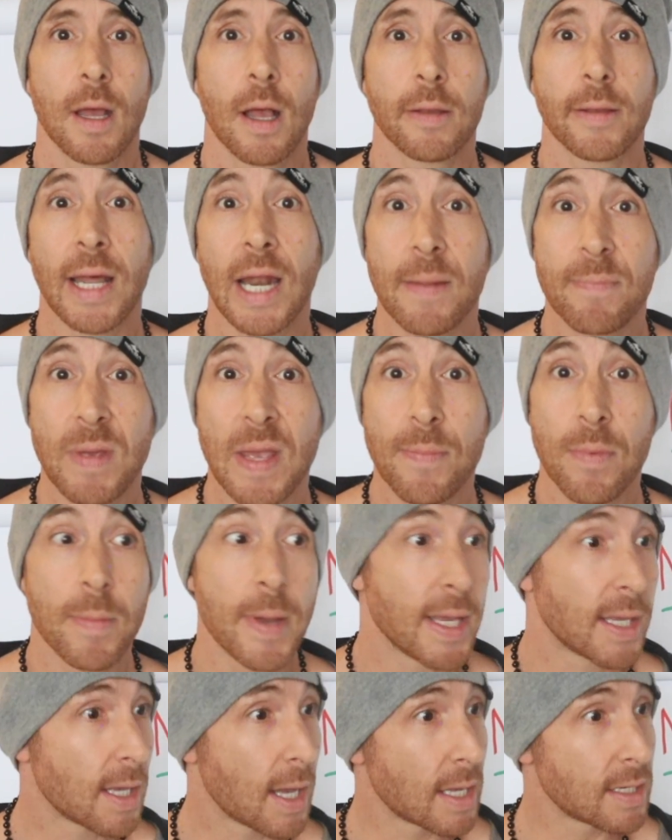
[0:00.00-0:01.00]
A lot of people
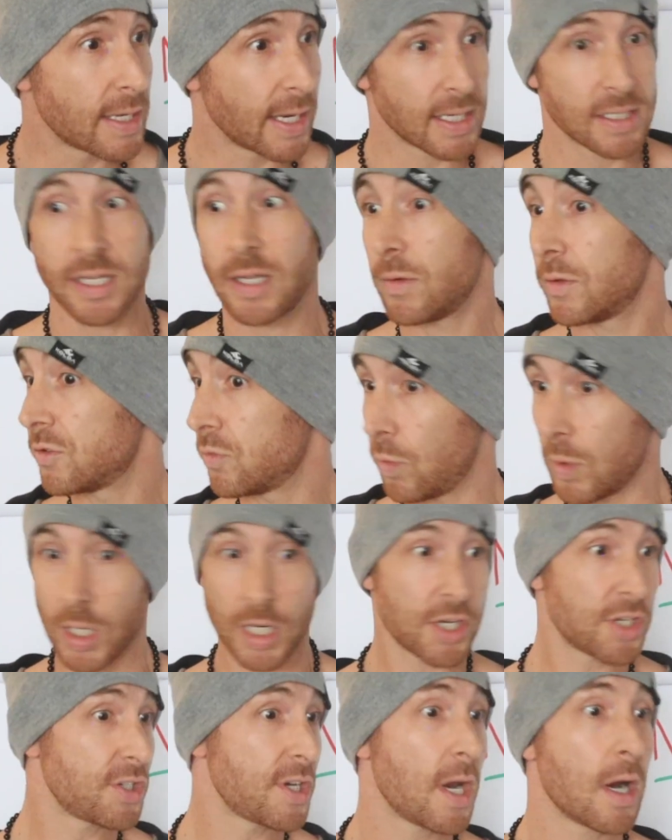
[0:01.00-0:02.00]
make content because they always want
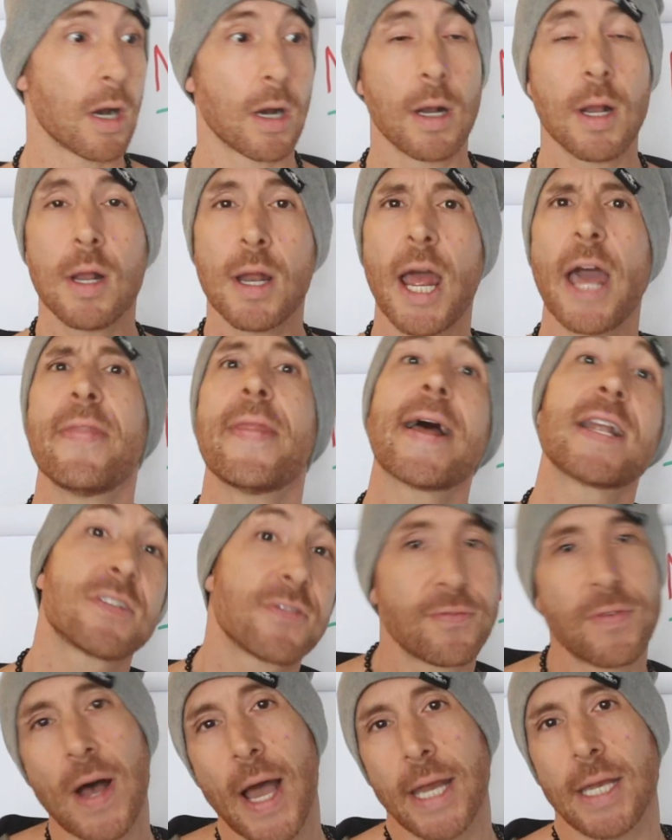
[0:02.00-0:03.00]
to share, and that's
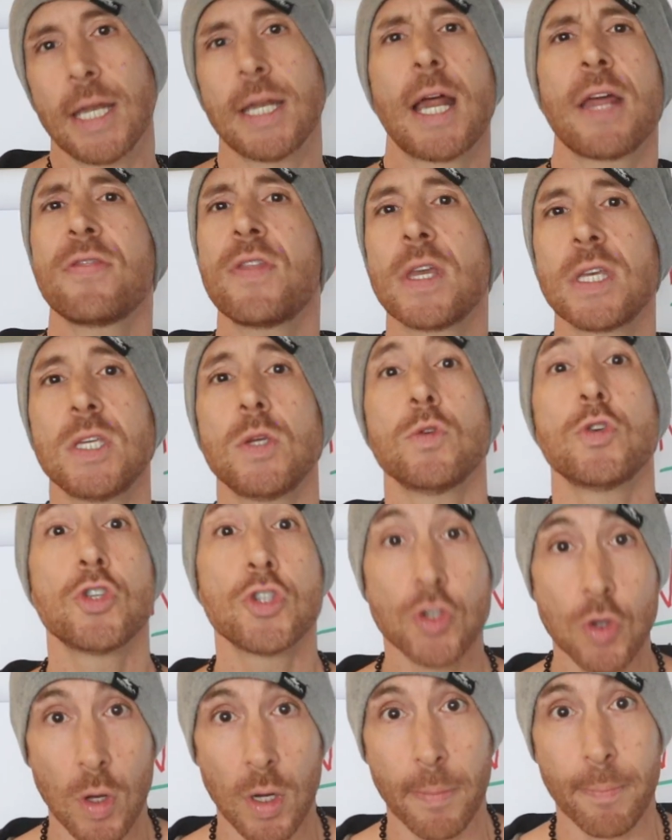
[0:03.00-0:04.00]
fine, and I think you
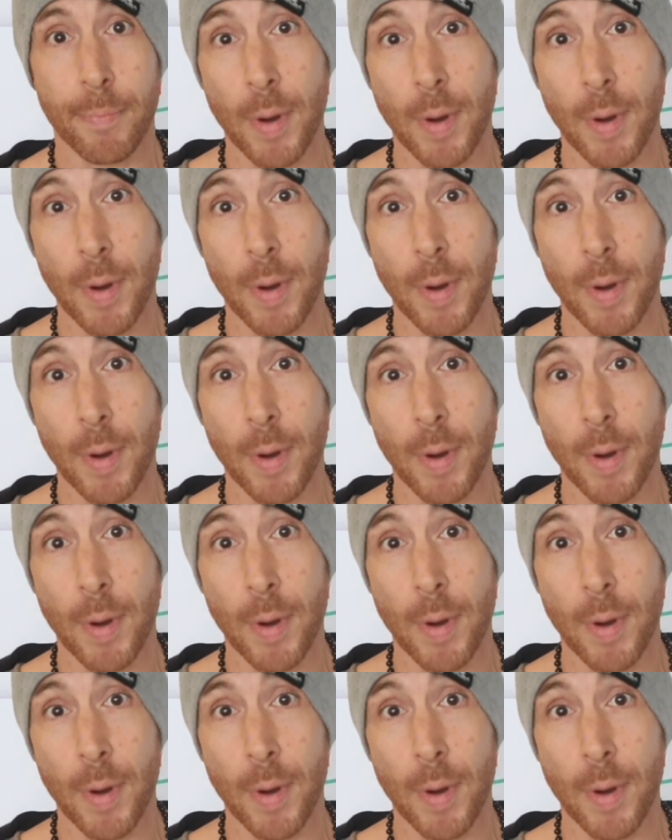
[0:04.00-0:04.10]
should.